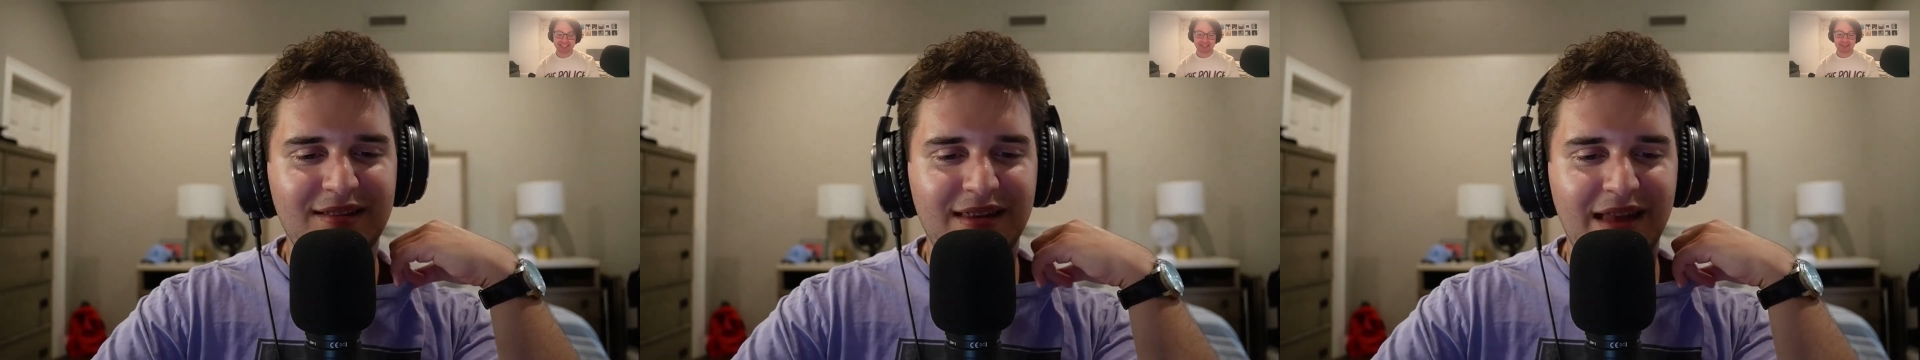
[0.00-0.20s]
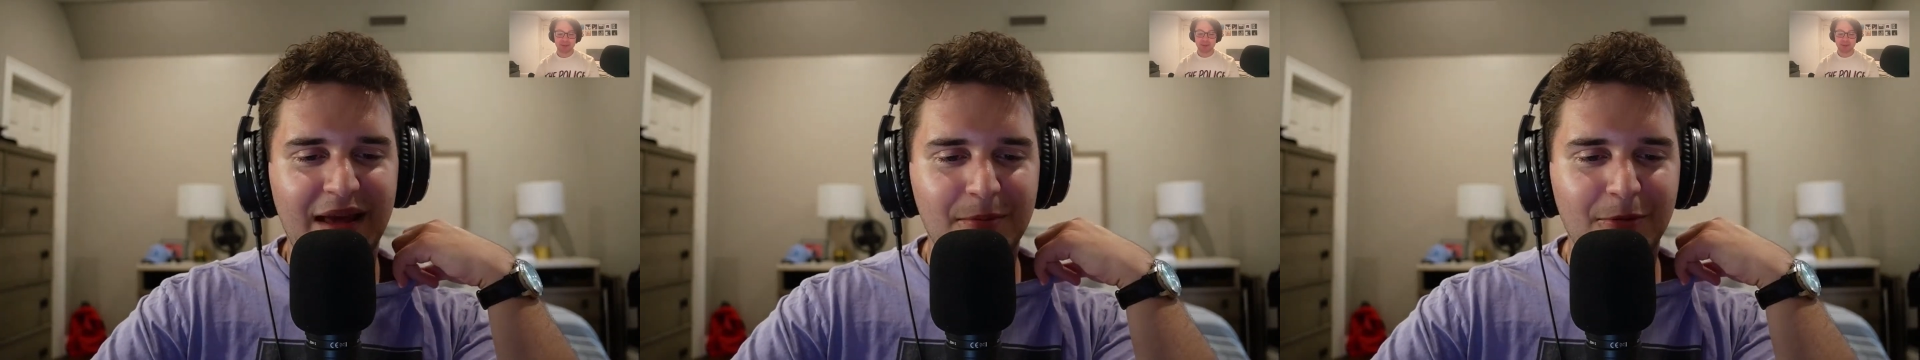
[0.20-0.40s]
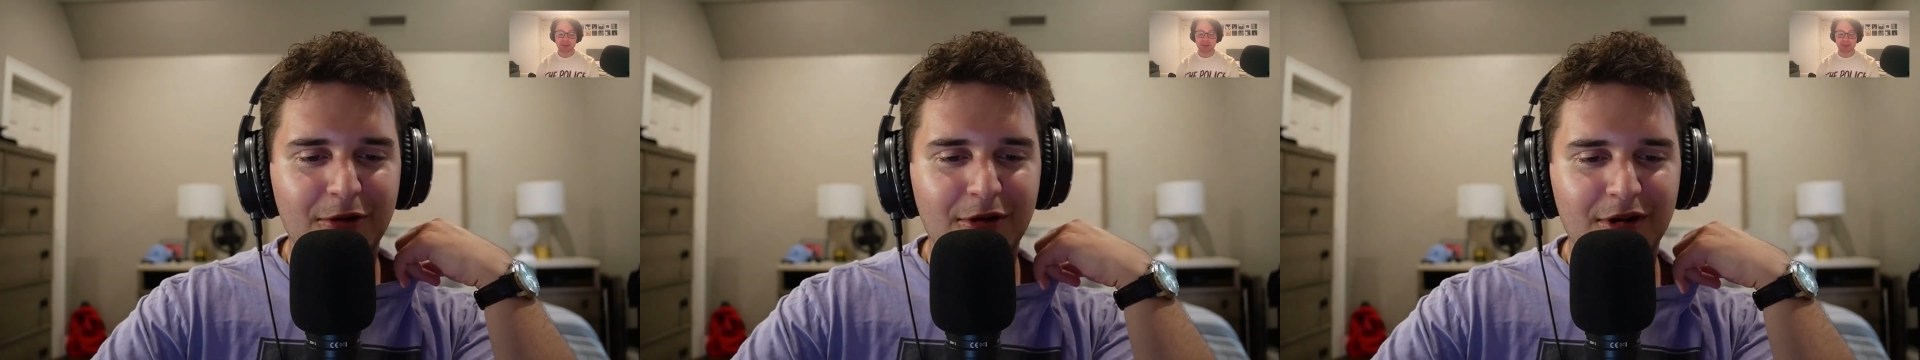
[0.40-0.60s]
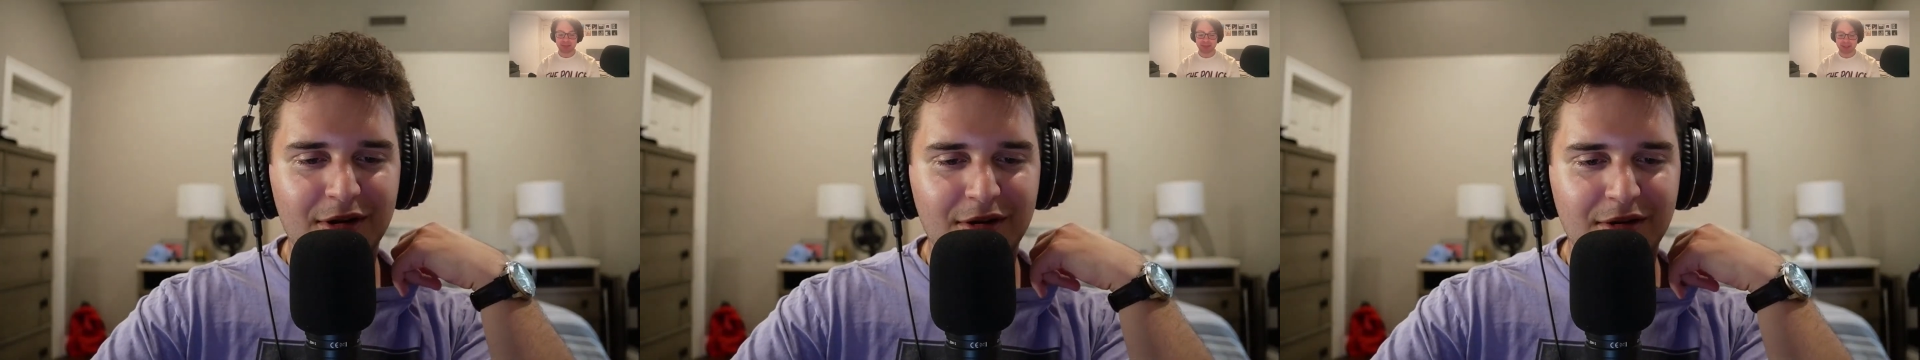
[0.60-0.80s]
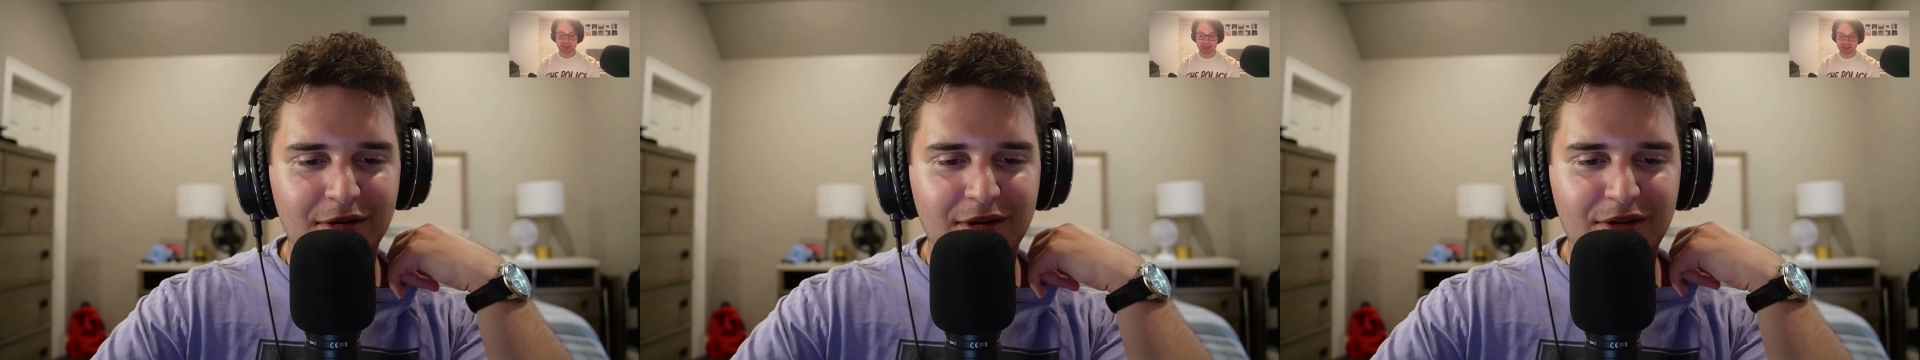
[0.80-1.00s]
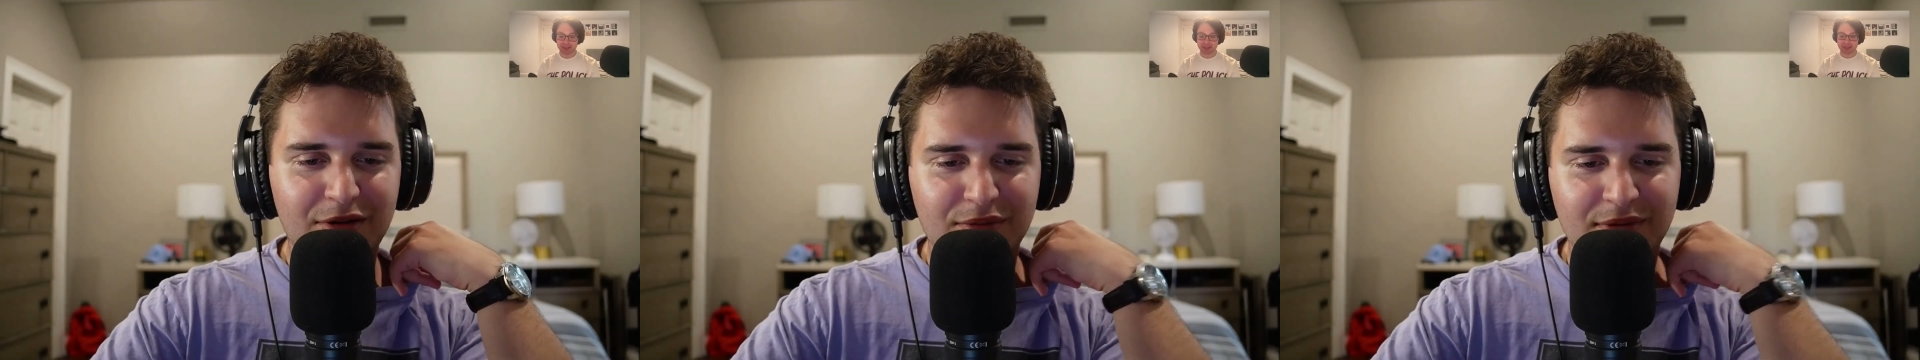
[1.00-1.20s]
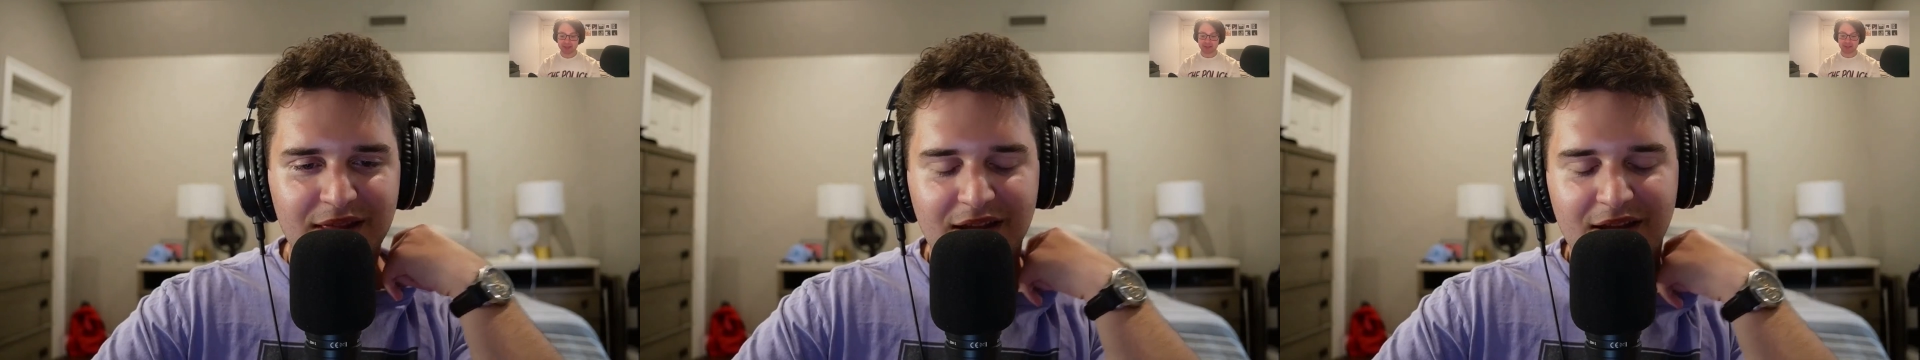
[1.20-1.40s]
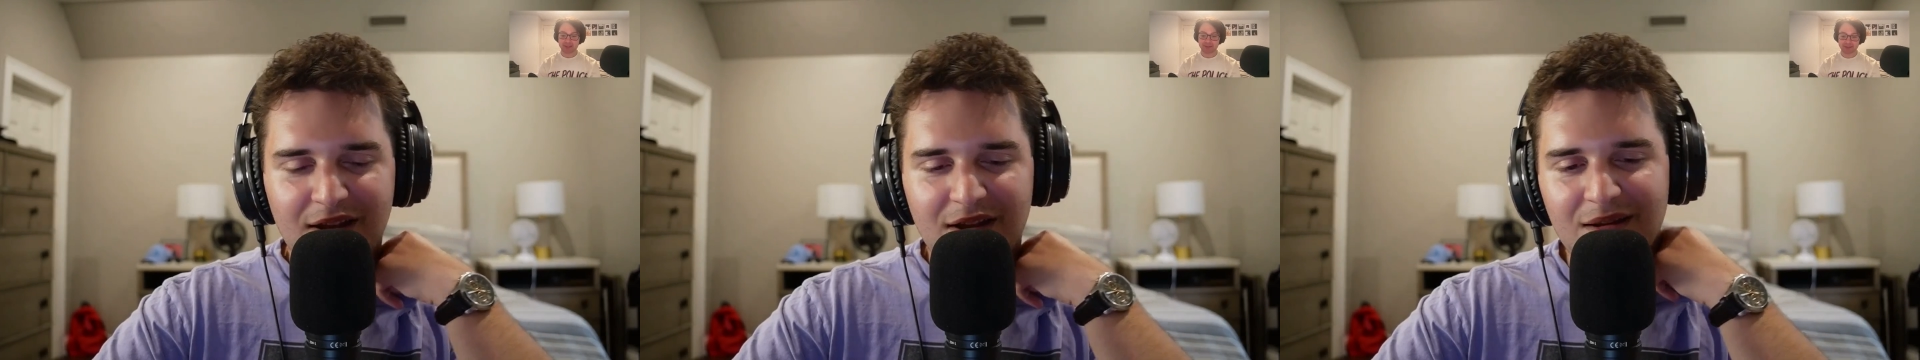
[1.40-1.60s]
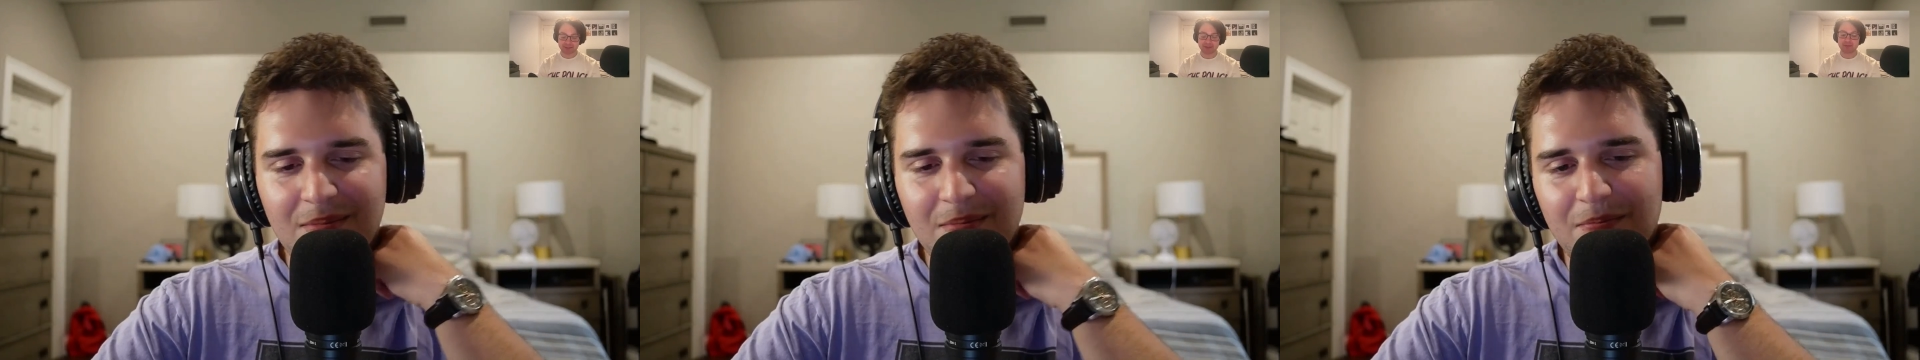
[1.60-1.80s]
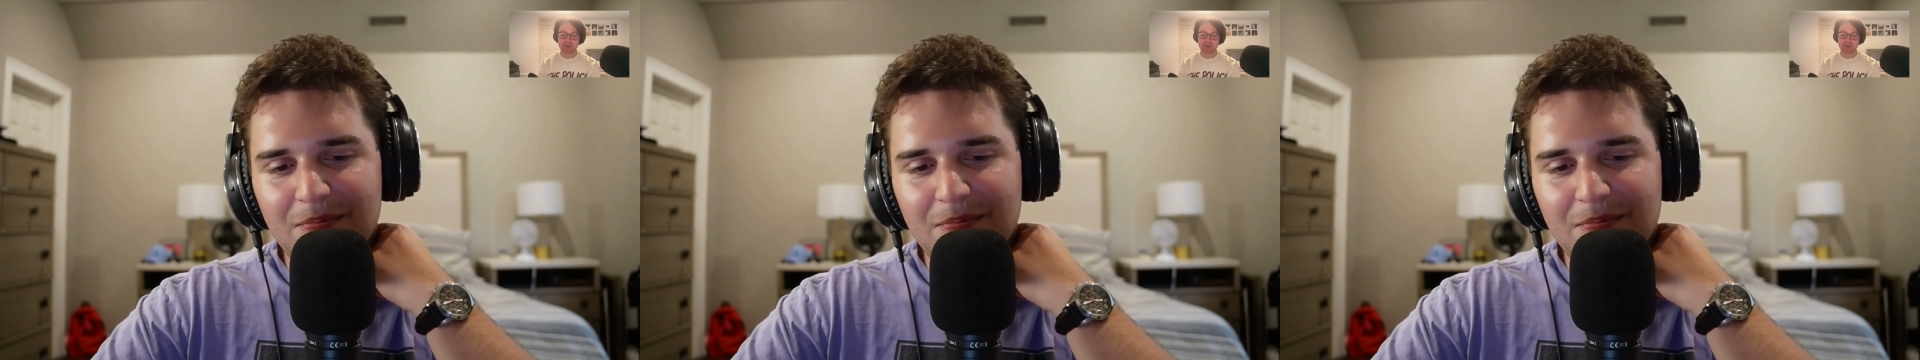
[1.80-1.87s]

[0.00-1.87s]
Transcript: Namor, is really good.